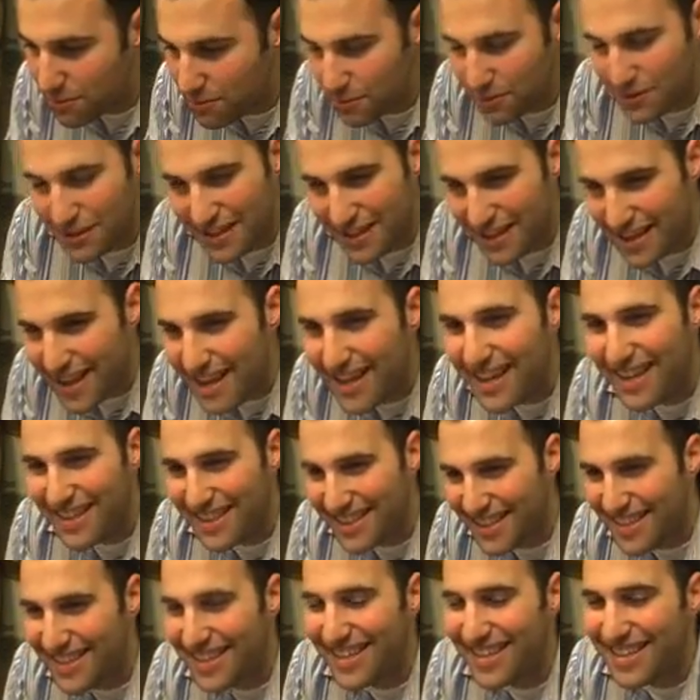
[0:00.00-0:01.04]
people see that, I
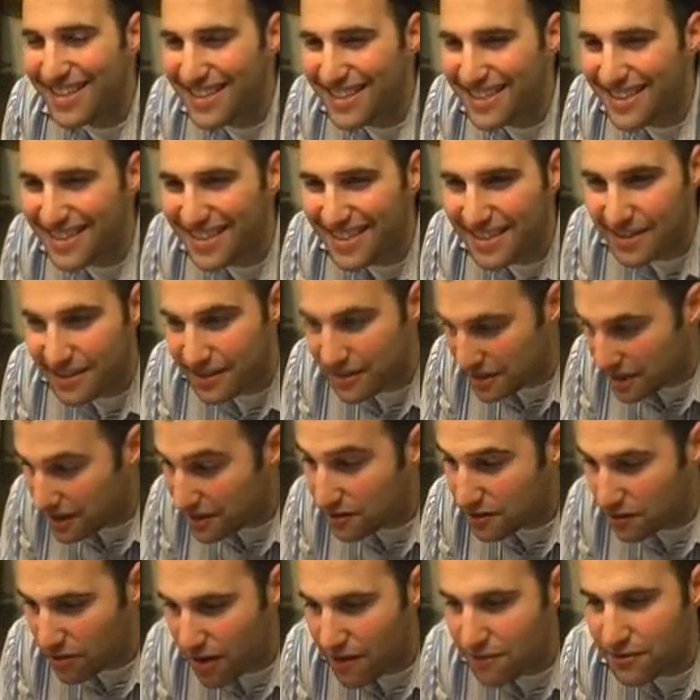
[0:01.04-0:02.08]
think they
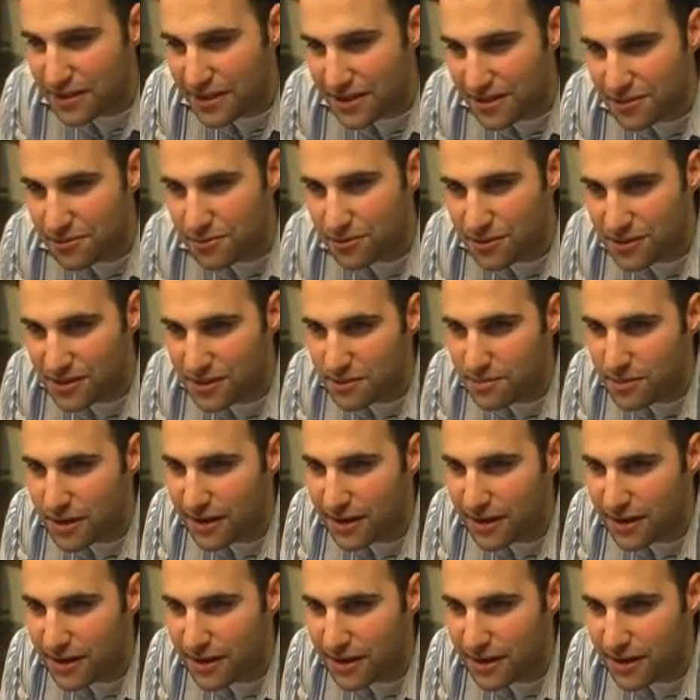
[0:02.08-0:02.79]
tend to gravitate towards this.